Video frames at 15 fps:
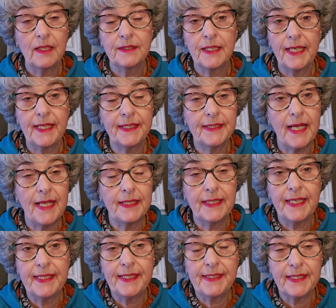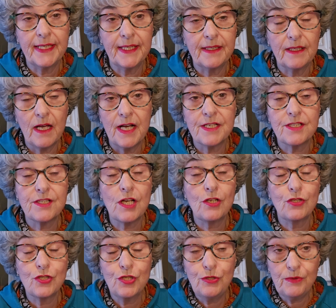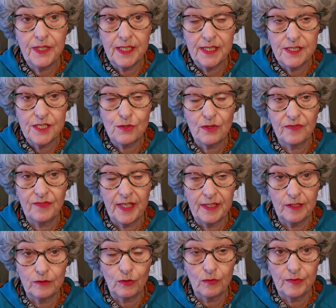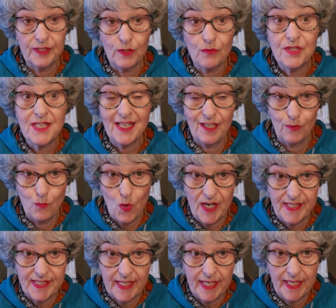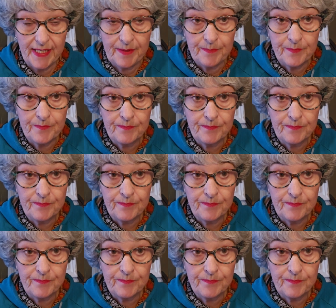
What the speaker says: like that lady that lost 2 kids to a fentanyl overdose in one day.